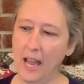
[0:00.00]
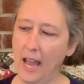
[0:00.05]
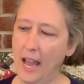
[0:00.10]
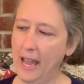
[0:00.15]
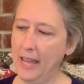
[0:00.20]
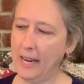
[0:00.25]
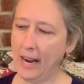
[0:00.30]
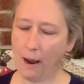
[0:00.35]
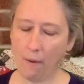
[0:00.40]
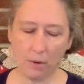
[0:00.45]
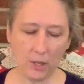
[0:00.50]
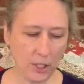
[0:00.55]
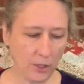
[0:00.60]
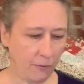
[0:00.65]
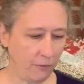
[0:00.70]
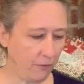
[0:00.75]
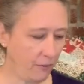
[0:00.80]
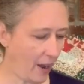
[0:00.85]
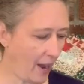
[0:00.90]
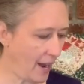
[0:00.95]
And I was
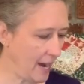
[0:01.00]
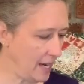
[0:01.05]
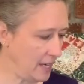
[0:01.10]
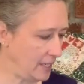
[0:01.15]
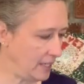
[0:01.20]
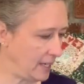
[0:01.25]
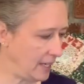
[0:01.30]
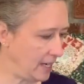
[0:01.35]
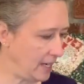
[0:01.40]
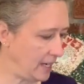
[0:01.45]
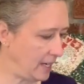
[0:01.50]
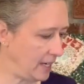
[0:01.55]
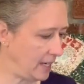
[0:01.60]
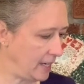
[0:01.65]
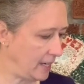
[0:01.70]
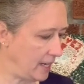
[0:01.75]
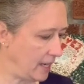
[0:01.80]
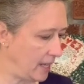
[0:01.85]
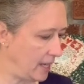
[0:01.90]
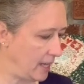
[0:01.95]
finding